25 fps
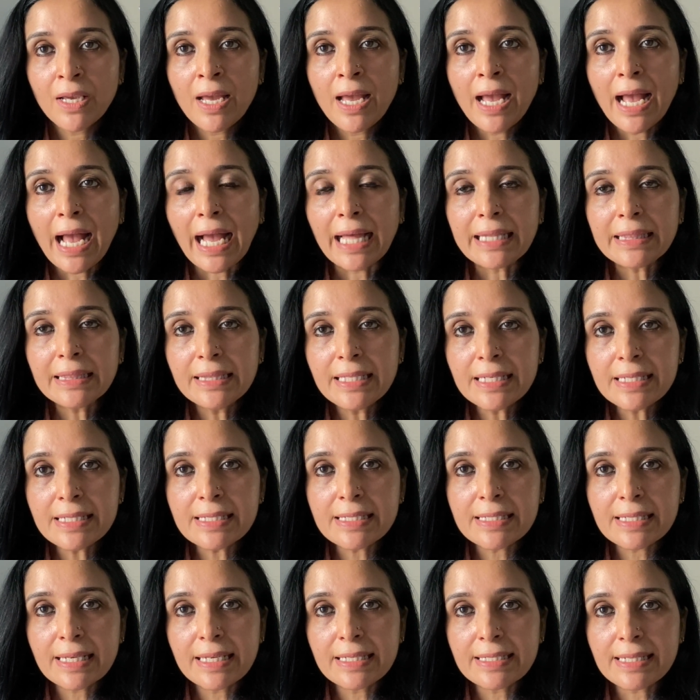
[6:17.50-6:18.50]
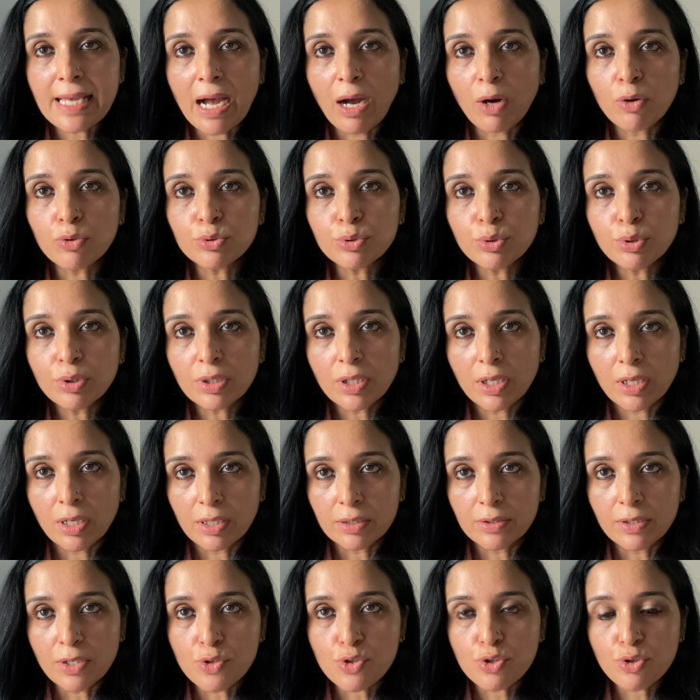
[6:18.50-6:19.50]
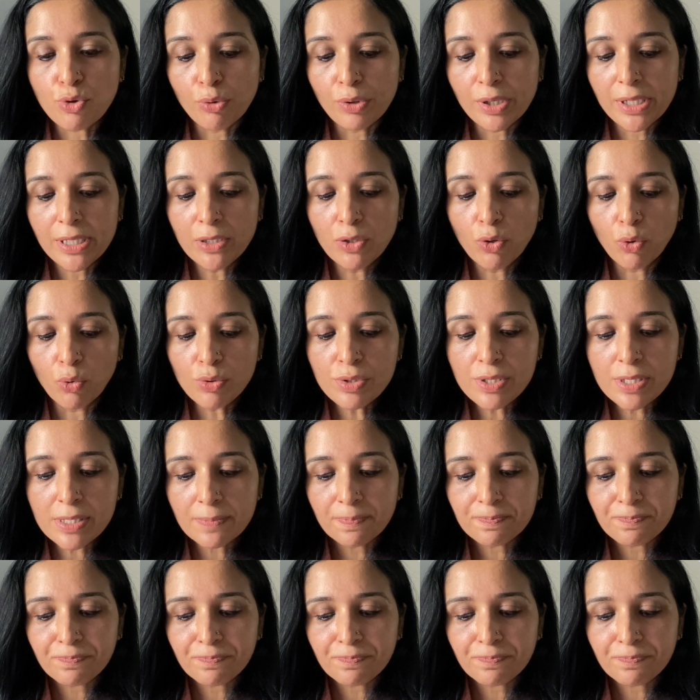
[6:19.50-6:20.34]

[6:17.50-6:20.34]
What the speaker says: And this is how the story goes.